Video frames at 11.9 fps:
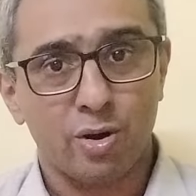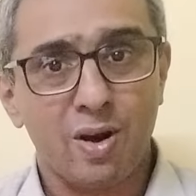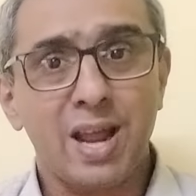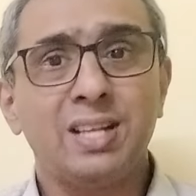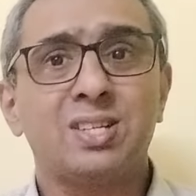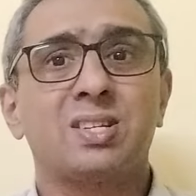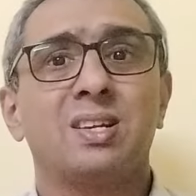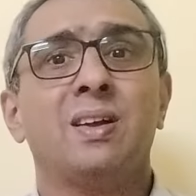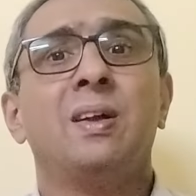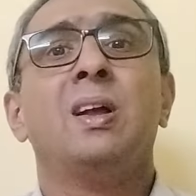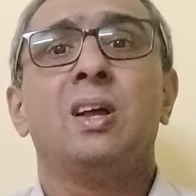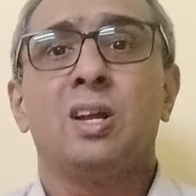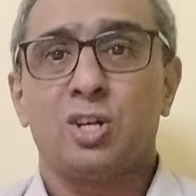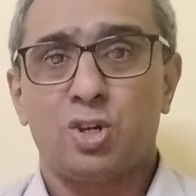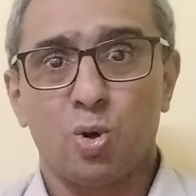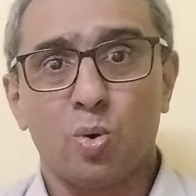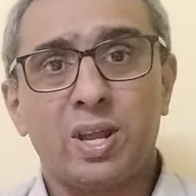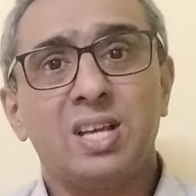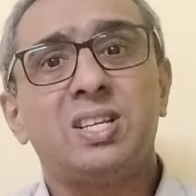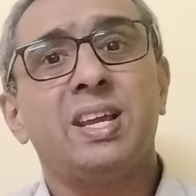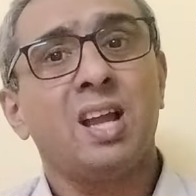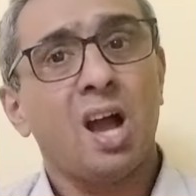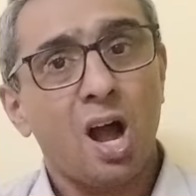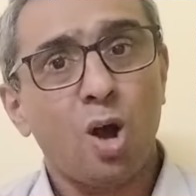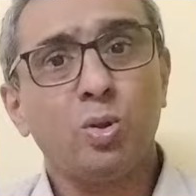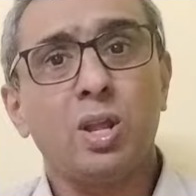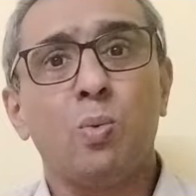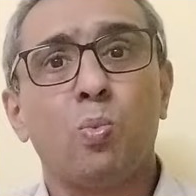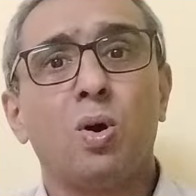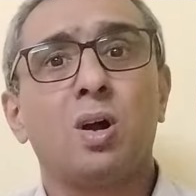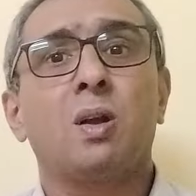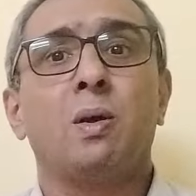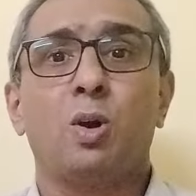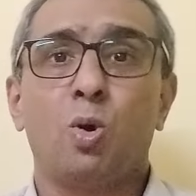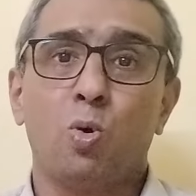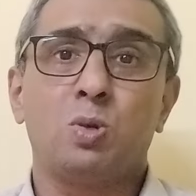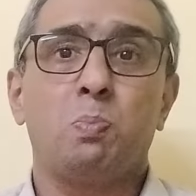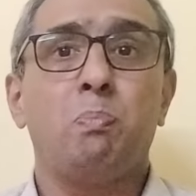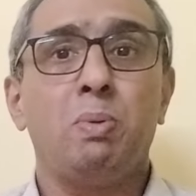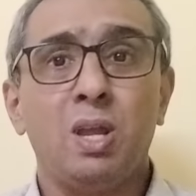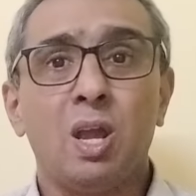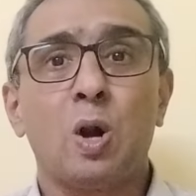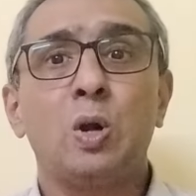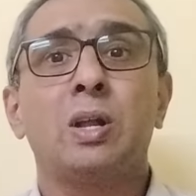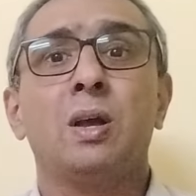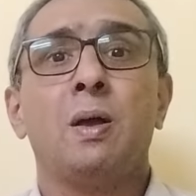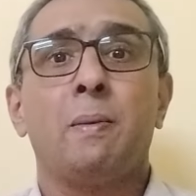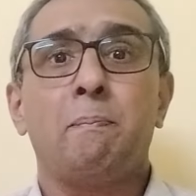rights, showcasing how their work goes beyond